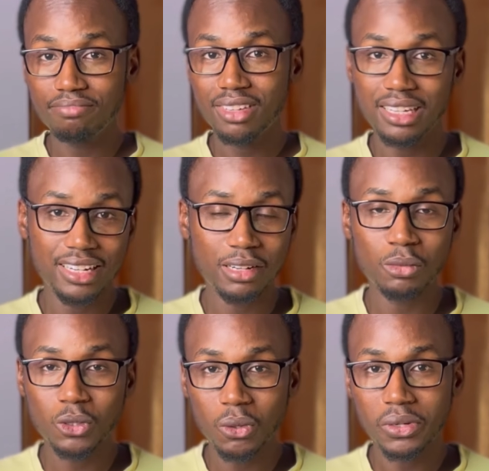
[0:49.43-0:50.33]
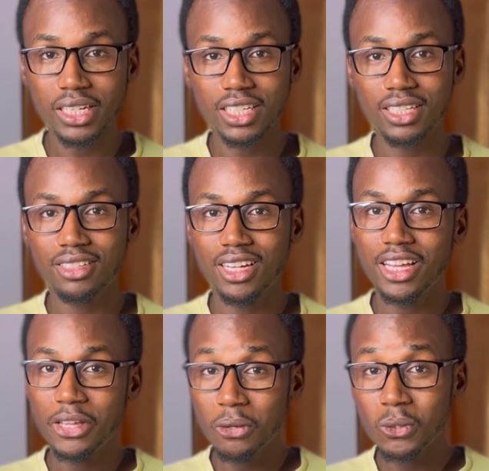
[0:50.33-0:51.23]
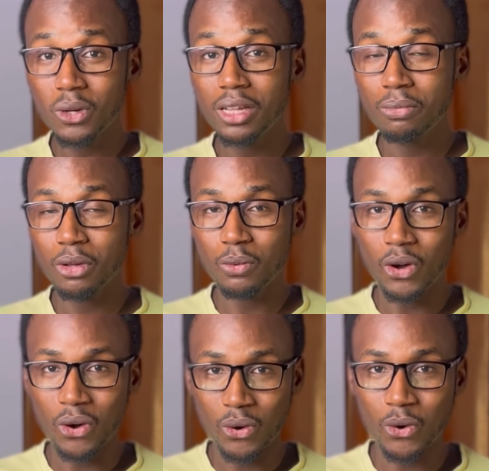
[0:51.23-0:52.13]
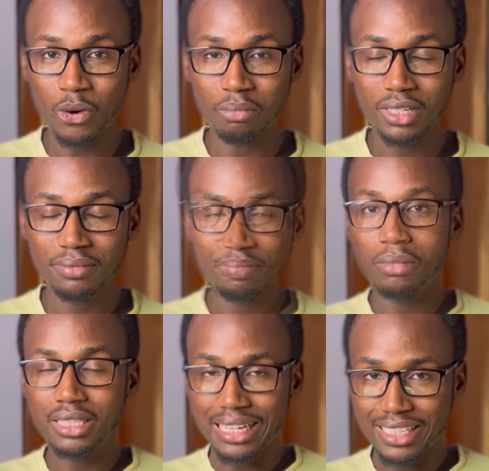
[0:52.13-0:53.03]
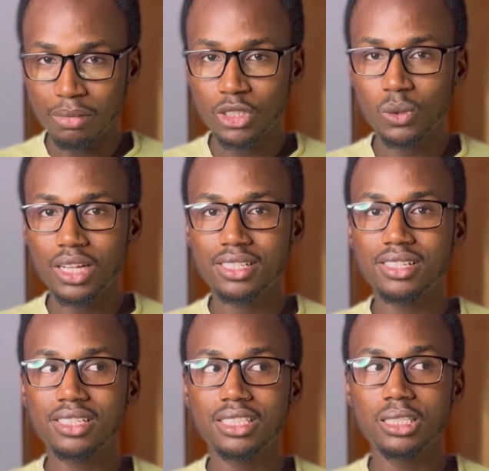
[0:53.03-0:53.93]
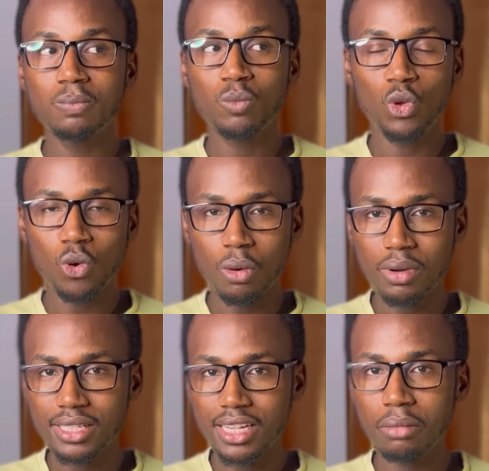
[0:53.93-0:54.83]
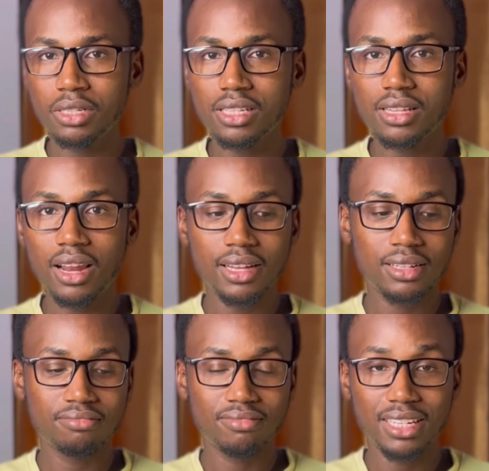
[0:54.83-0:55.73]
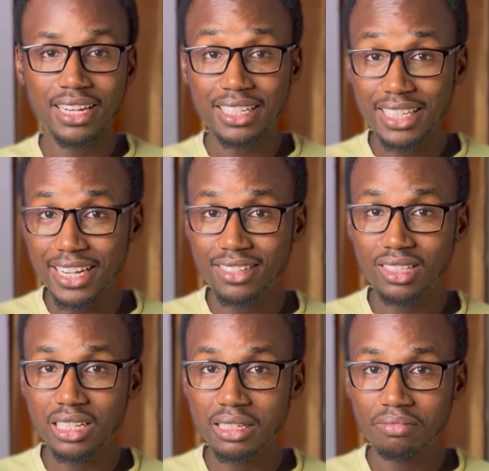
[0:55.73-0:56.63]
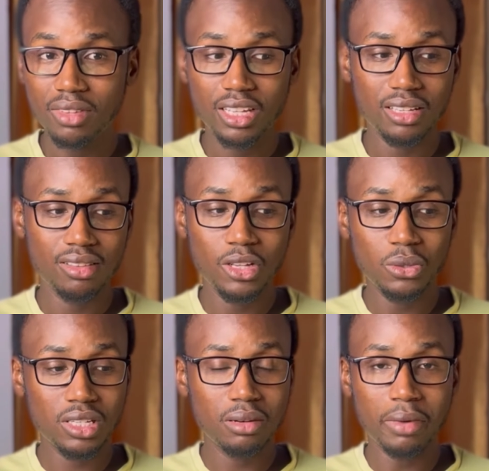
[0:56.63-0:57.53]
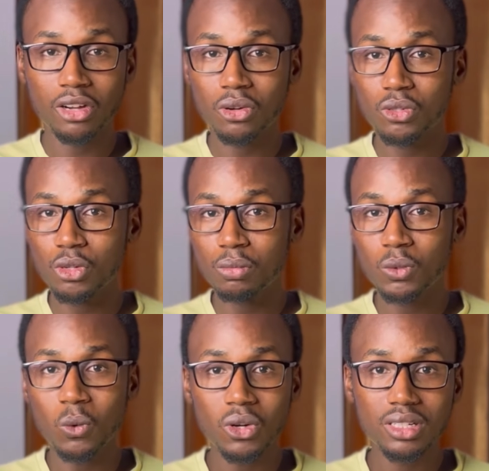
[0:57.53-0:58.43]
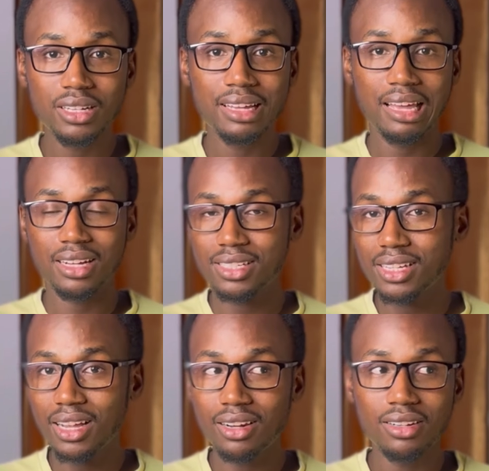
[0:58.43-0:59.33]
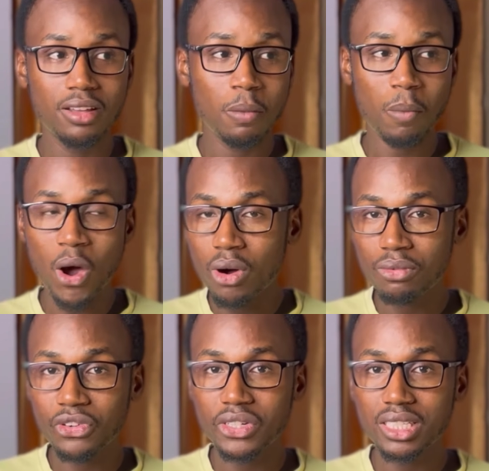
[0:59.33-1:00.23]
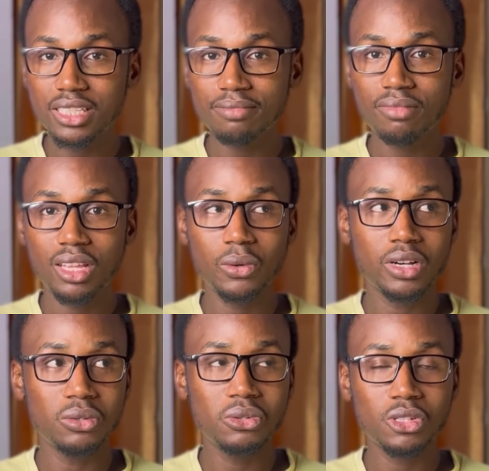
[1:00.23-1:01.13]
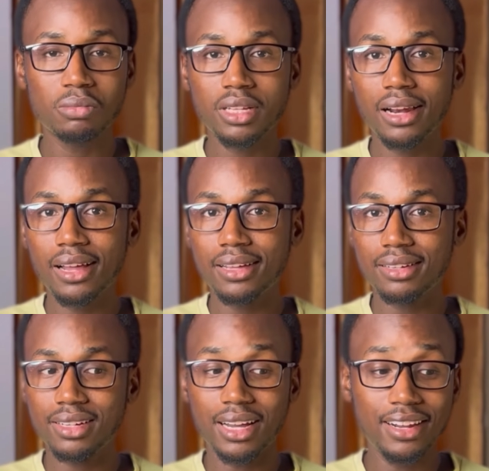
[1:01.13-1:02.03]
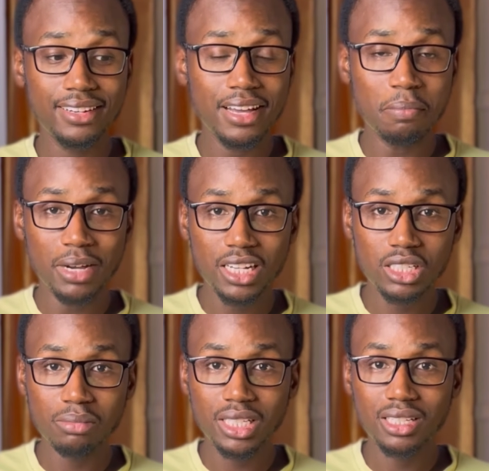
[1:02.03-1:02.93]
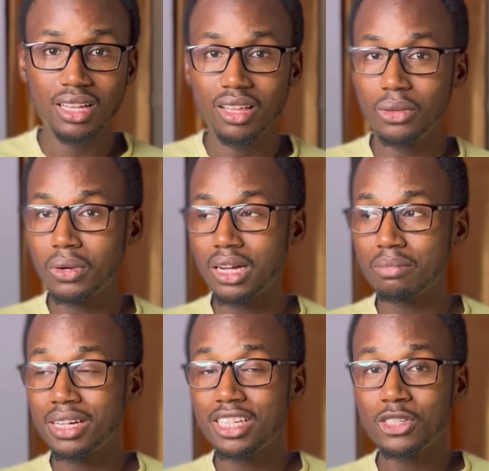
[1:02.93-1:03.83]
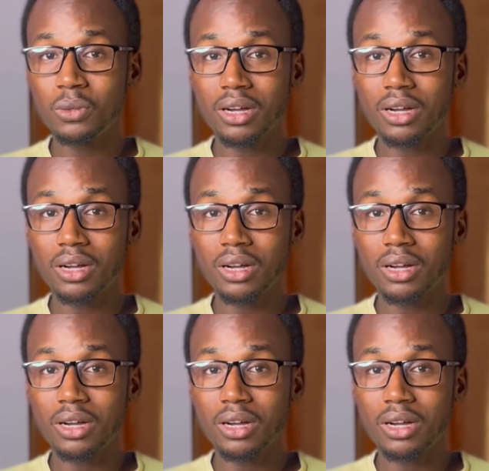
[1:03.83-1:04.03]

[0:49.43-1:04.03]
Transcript: in a remote location, usually from your own home. But as a virtual assistant, you offer services like data entry using Microsoft Word, Excel, PowerPoint. You can do something like calendar management. You can manage your